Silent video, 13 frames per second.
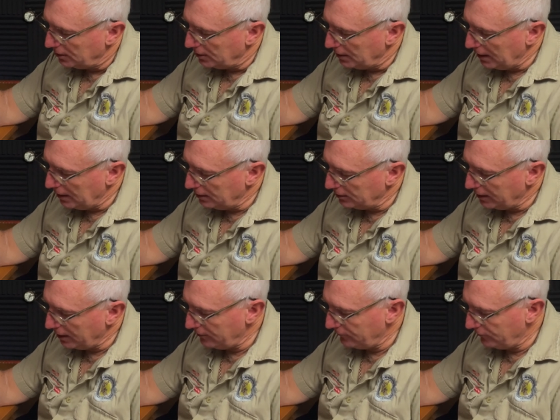and it'll
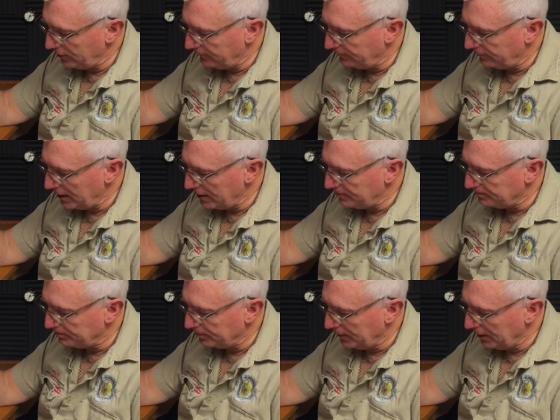get everything flat.
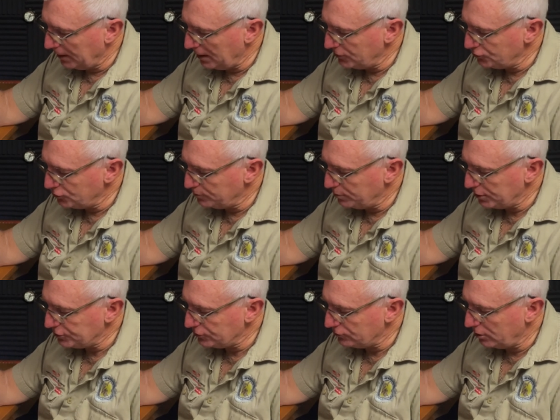Then as you
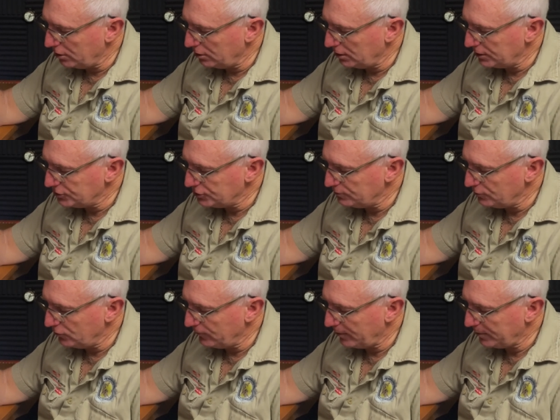pitch and roll, as you
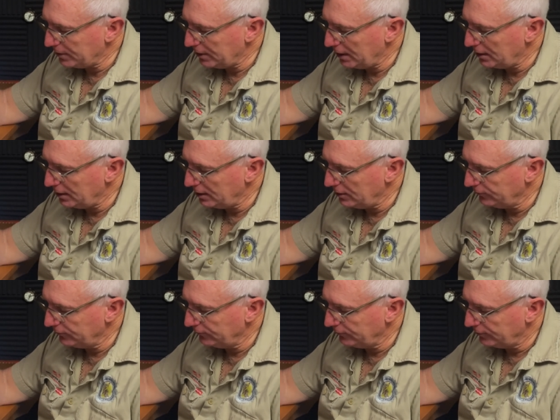move up and down the
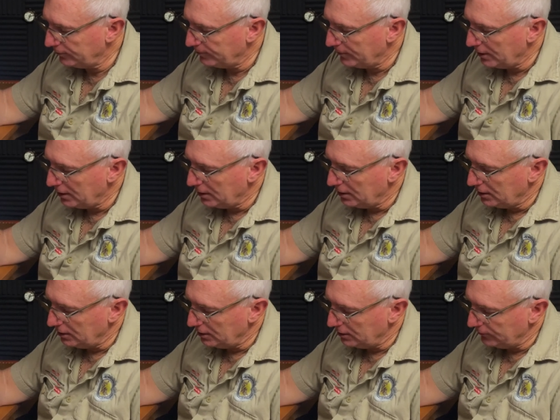hills,
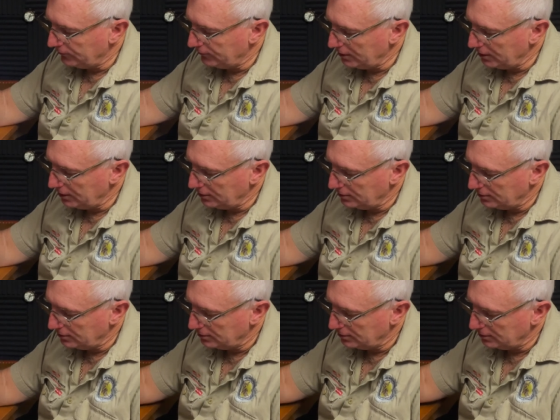you can see
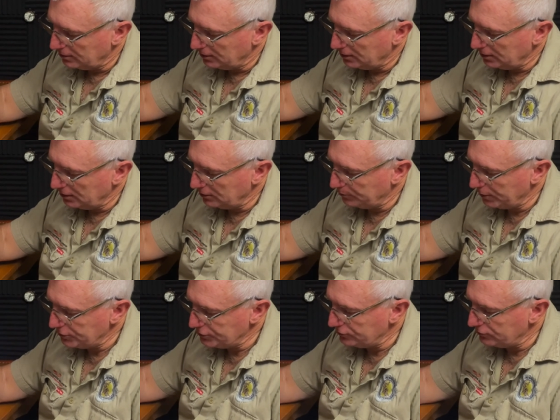it'll
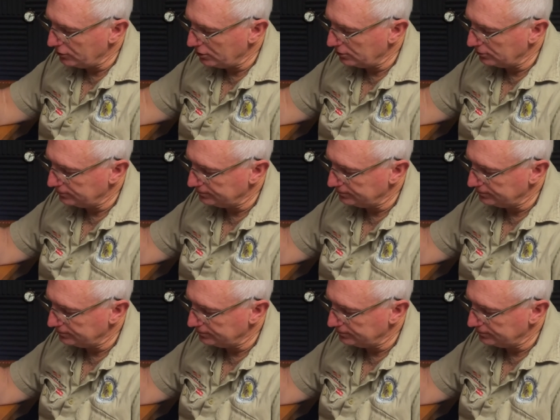pitch and roll.